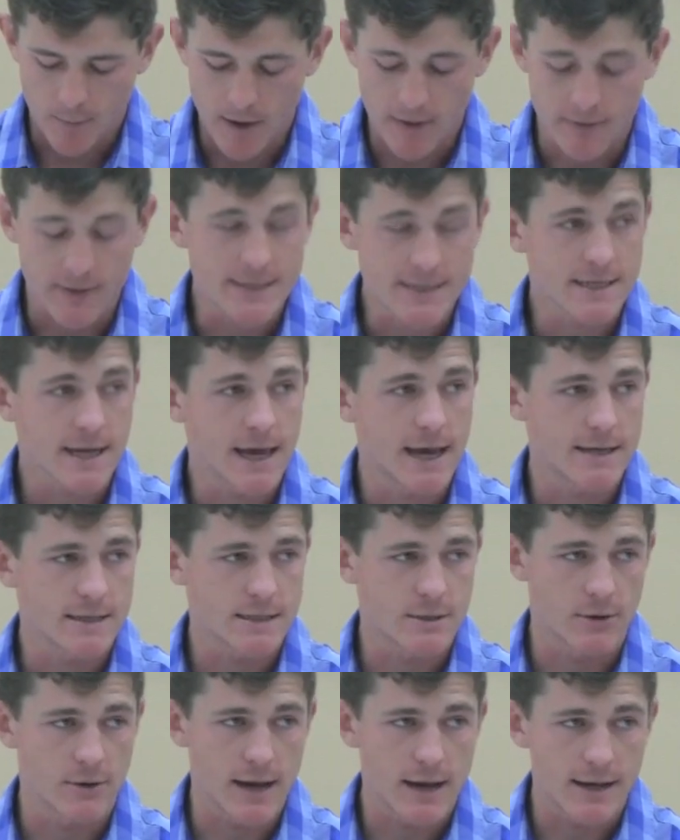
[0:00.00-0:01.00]
In this case,
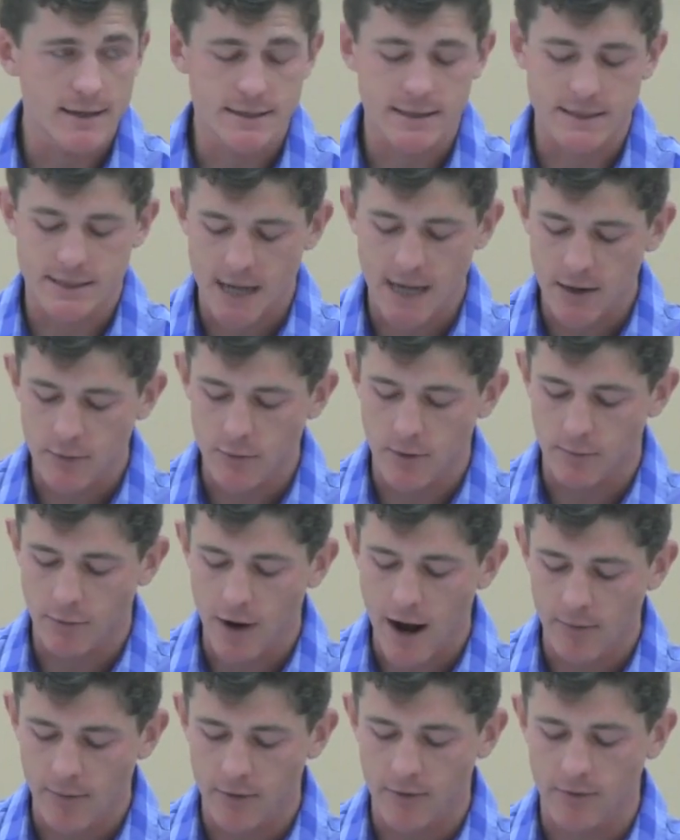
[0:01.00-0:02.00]
there is a genuine
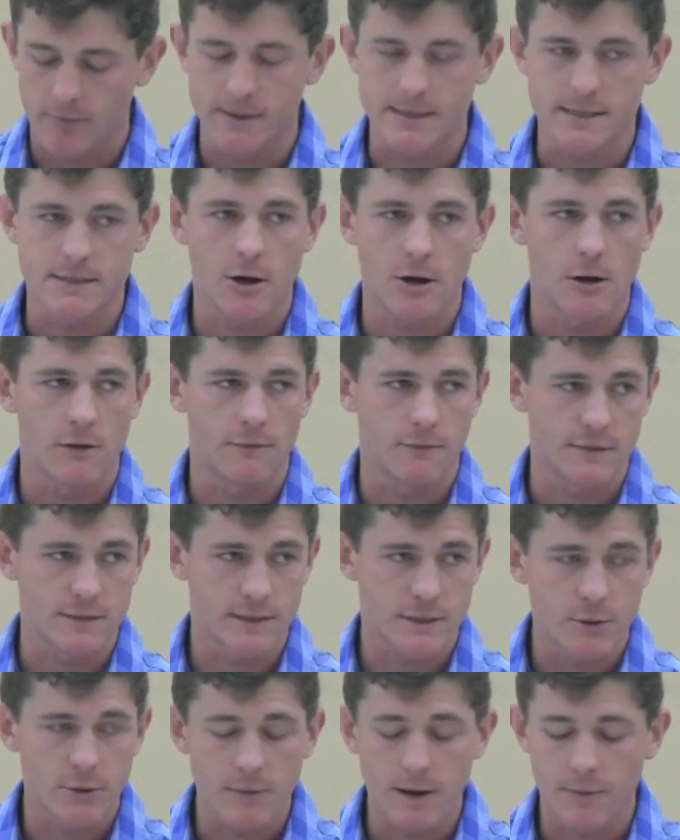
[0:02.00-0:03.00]
problem to be solved.
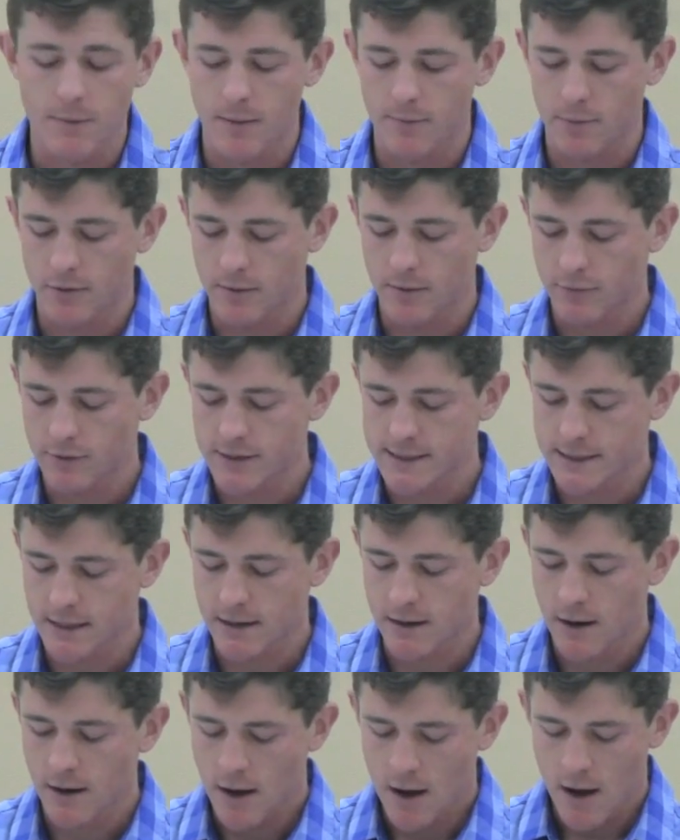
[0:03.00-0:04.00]
There's too many people in
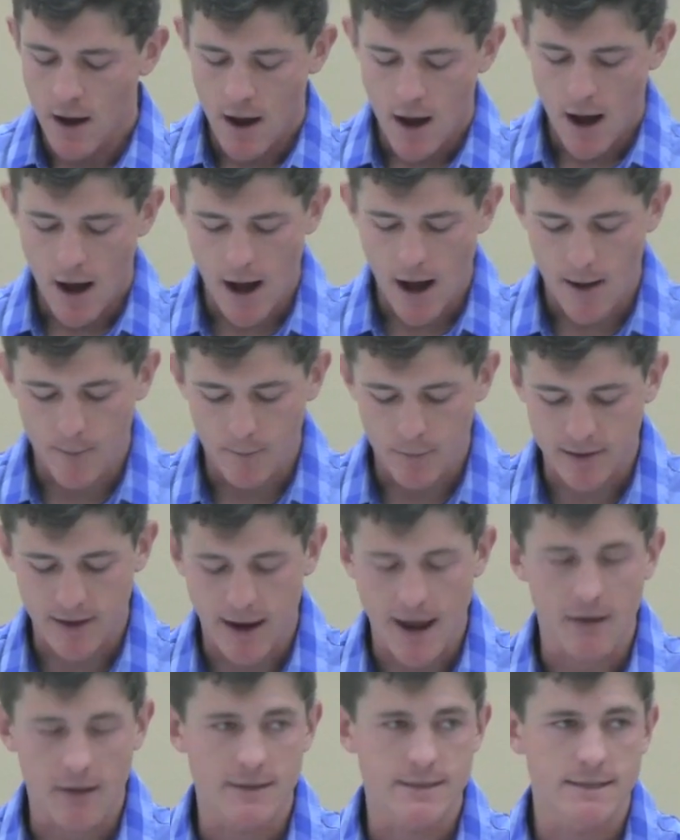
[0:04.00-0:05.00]
prison.
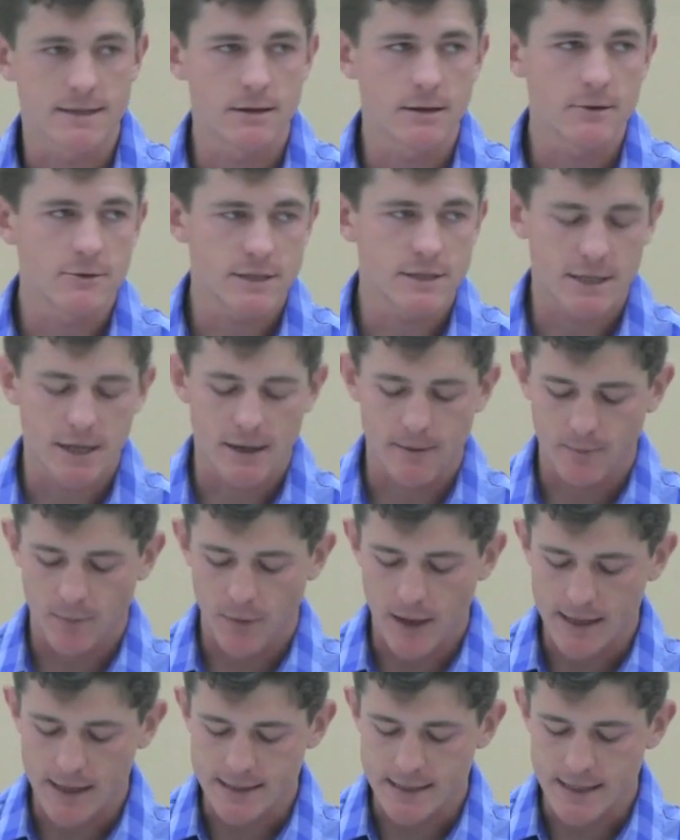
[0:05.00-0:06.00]
But the ALEC solution
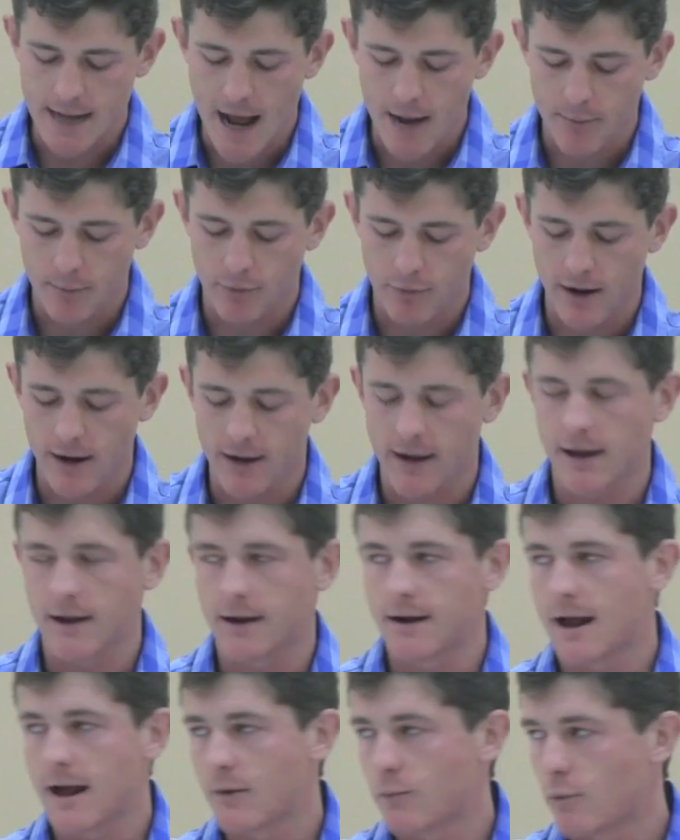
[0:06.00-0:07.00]
is not
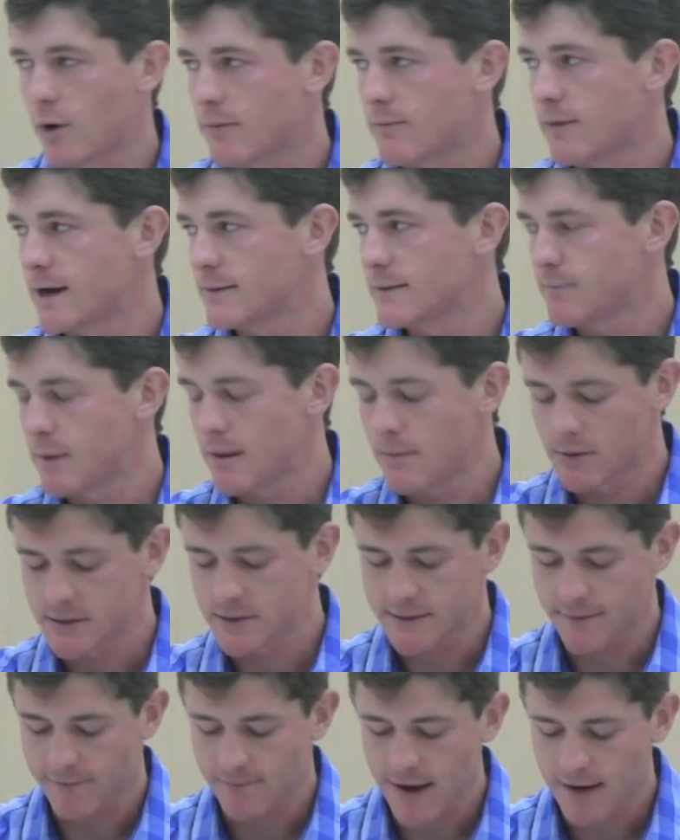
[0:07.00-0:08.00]
predicated on what might be
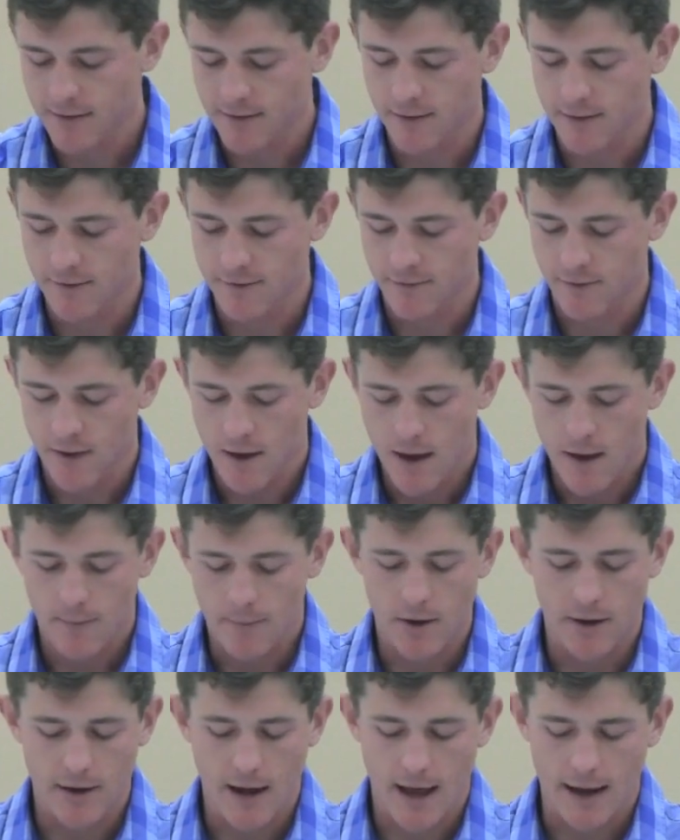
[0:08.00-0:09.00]
most effective,
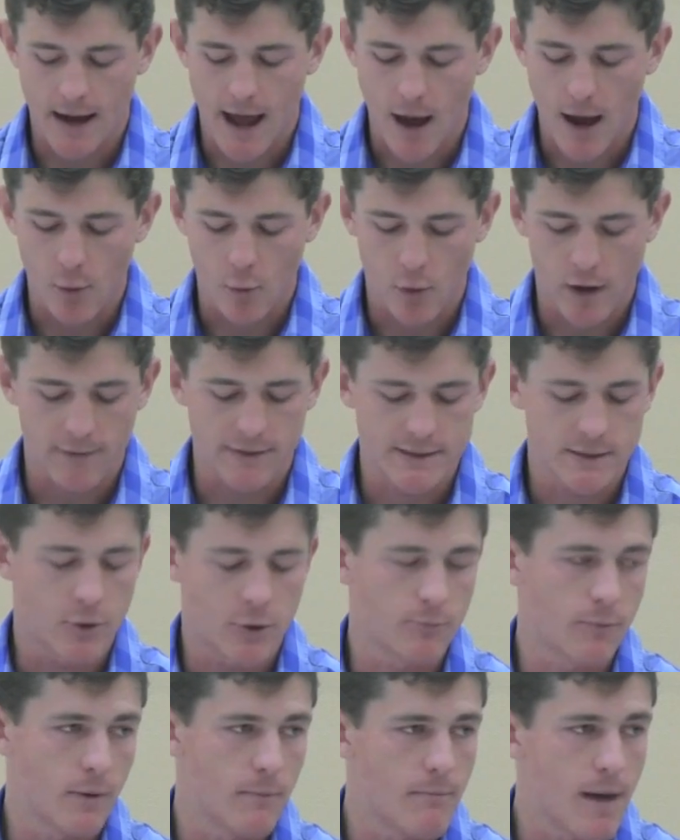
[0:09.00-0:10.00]
but on how one of its
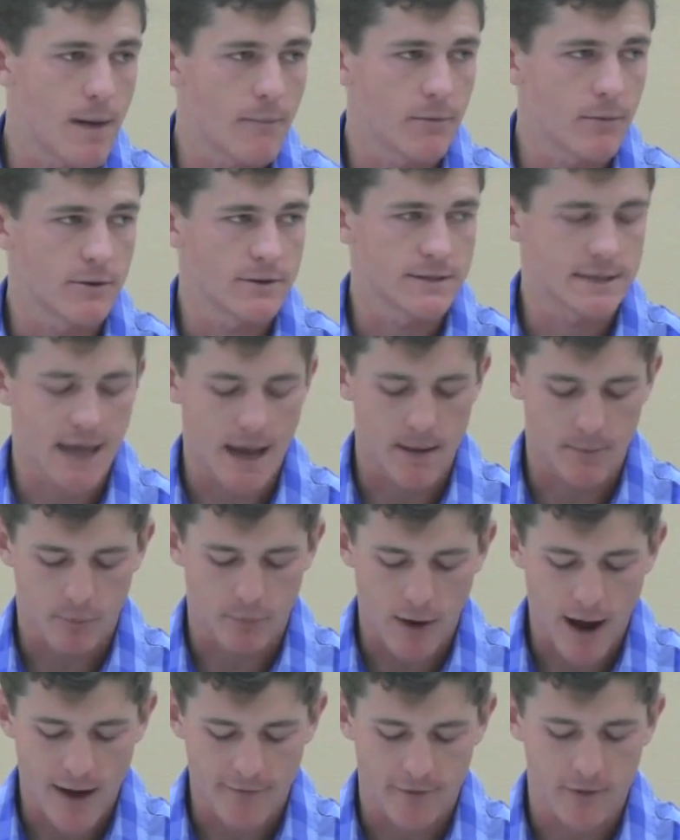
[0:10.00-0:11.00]
corporate members can
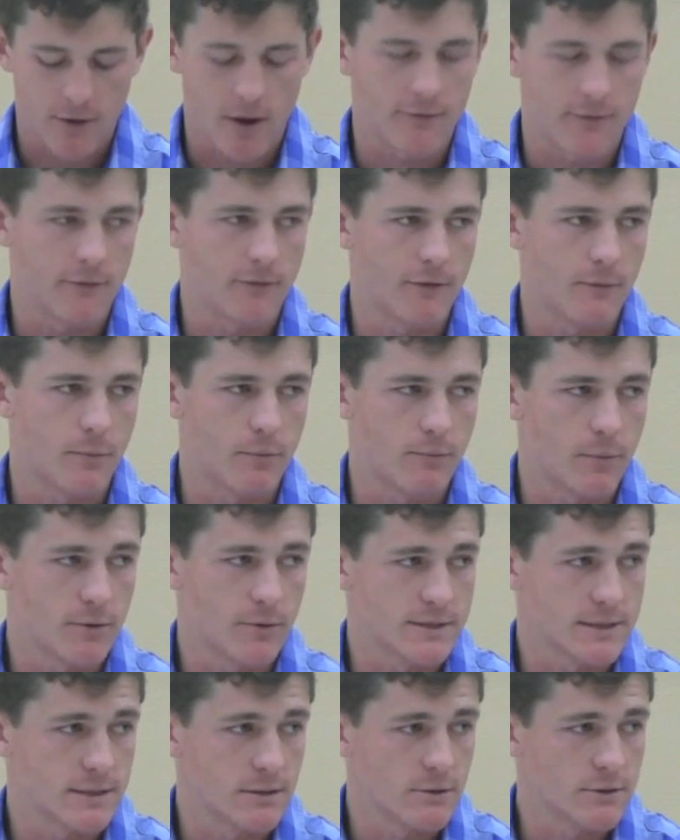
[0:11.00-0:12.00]
profit off of a
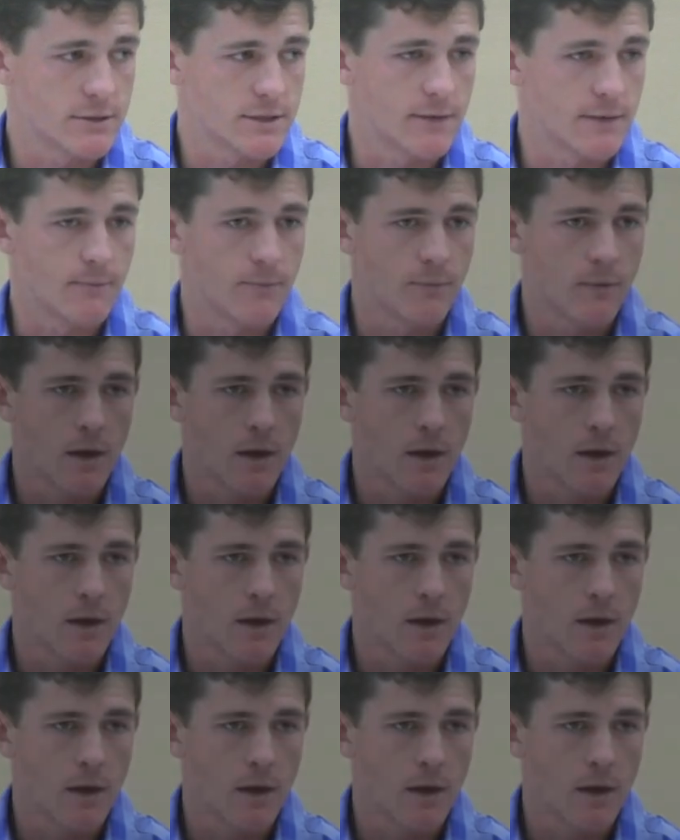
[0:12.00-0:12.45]
proposed solution.